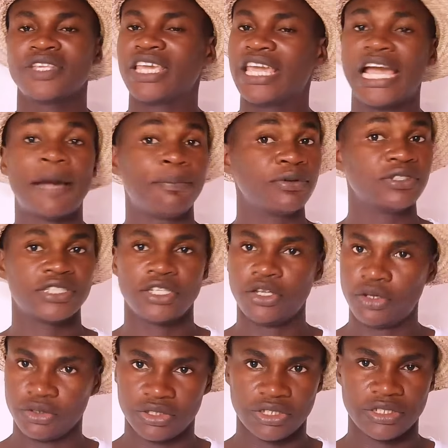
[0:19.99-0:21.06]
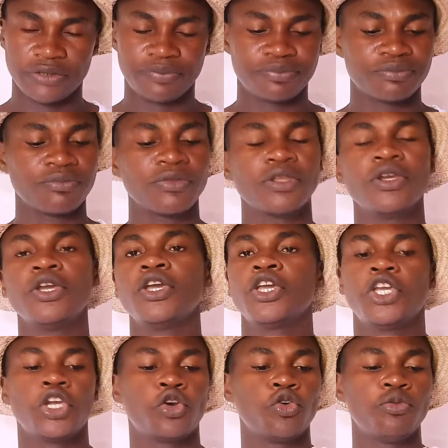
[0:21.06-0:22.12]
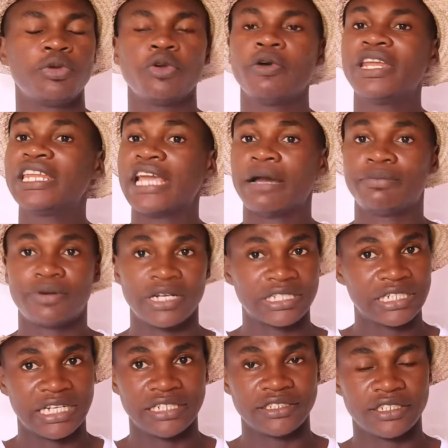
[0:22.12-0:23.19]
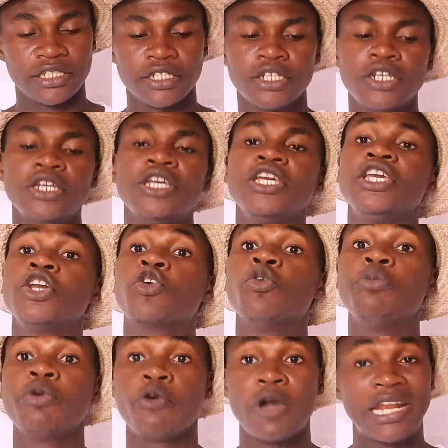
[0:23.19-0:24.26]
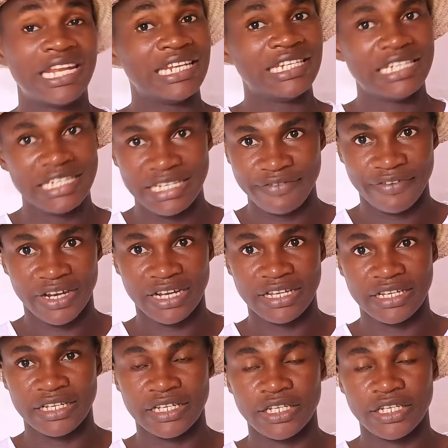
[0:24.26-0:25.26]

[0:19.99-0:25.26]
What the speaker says: It happens a lot. It could be when they are pregnant, it could be when they deliver.